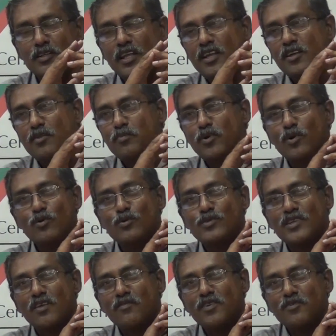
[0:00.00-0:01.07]
they
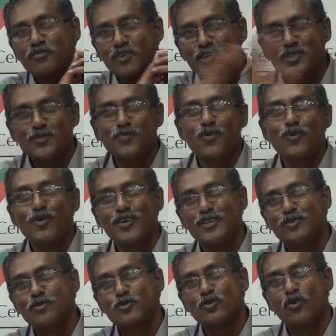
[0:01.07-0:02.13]
reproduced every word spoken
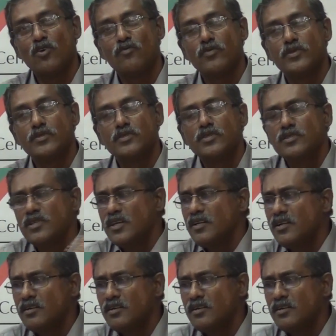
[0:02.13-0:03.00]
in those conferences, and